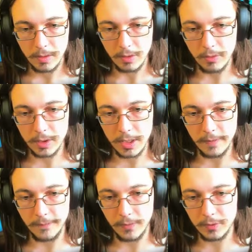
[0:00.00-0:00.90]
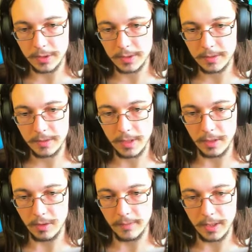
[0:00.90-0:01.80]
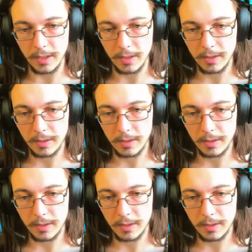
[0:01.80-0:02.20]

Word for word: Going to that fortress thing over there.